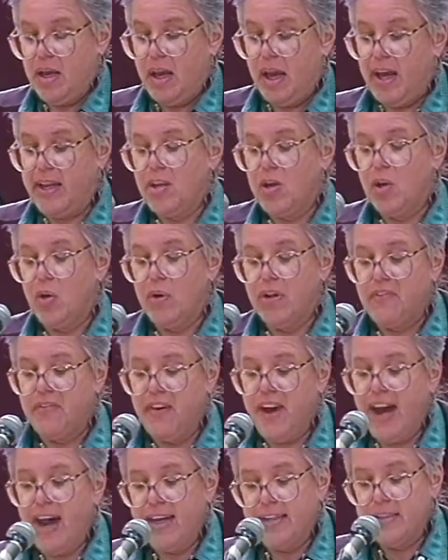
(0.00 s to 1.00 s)
And you know, in
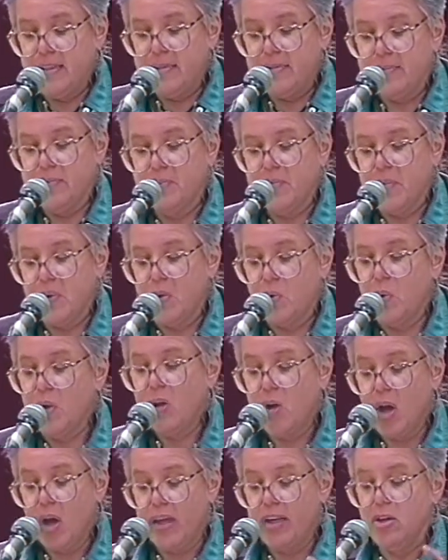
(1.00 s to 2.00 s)
fact,
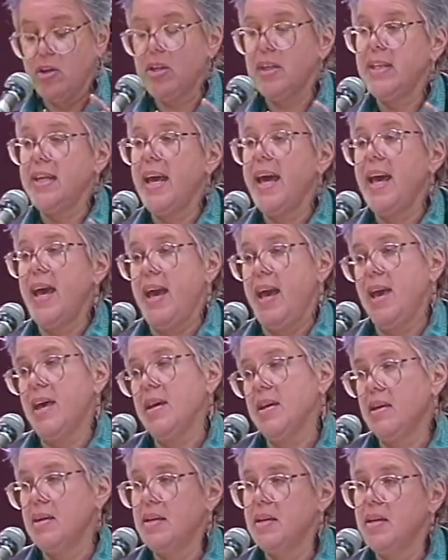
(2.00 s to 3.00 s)
we're all here
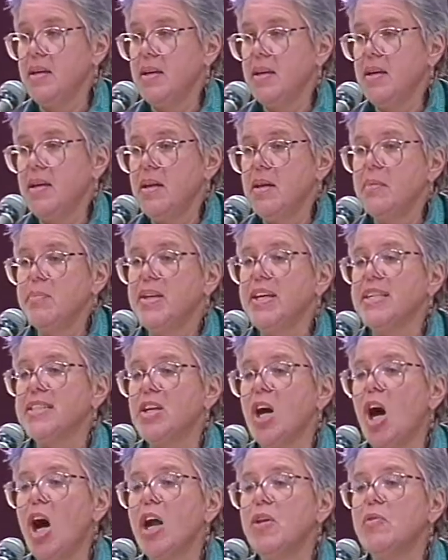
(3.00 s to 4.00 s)
today because
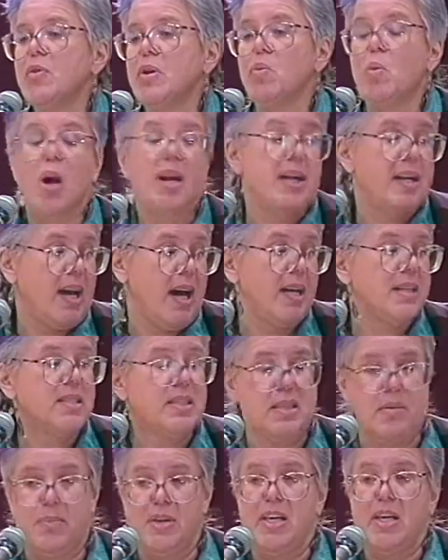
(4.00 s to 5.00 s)
Audrey wanted us
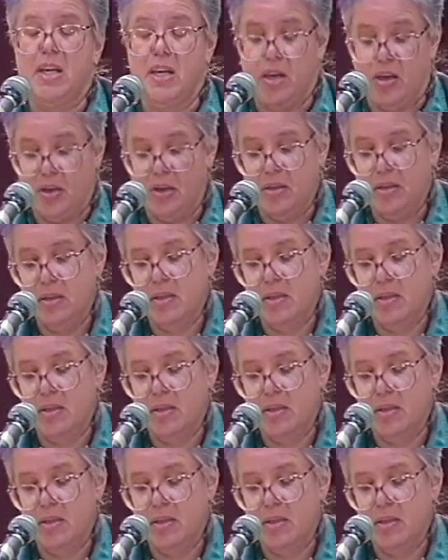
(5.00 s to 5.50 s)
to be here.